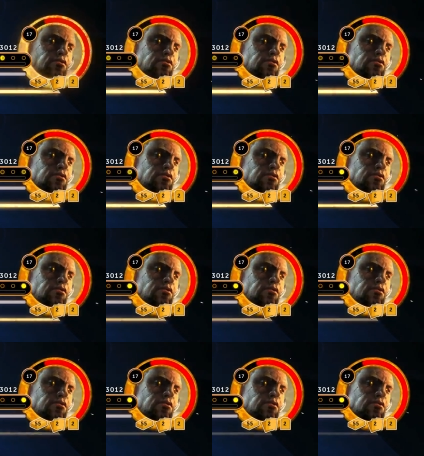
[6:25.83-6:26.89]

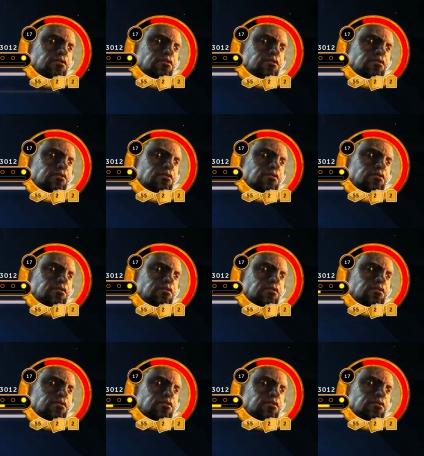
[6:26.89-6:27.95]

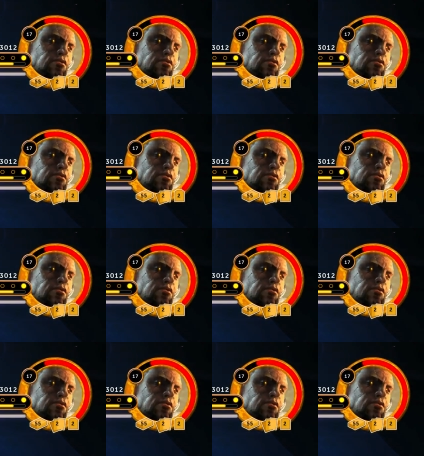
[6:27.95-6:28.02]
(no one is talking)